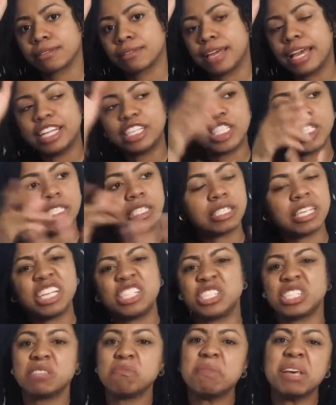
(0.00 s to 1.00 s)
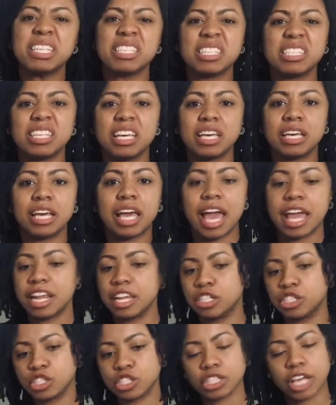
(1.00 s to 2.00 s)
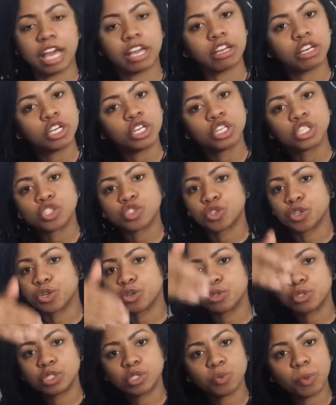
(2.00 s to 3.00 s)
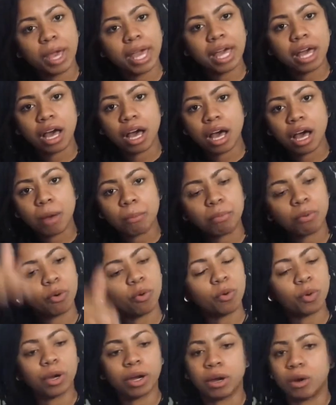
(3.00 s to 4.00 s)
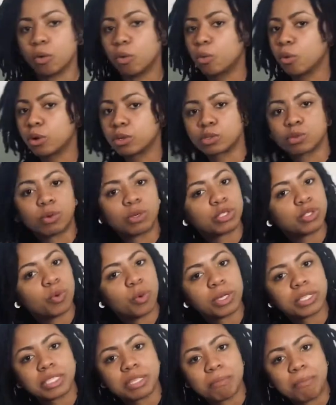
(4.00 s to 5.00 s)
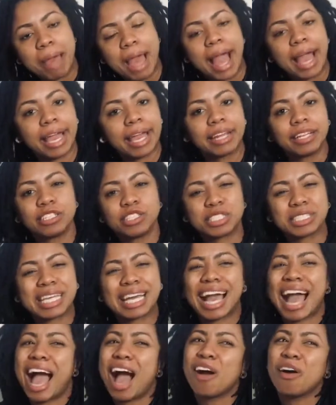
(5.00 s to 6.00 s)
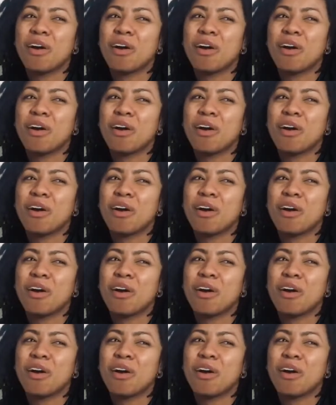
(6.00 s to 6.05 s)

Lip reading: It just misses it, and it just like trickles its way up or towards the back, and it's just like how,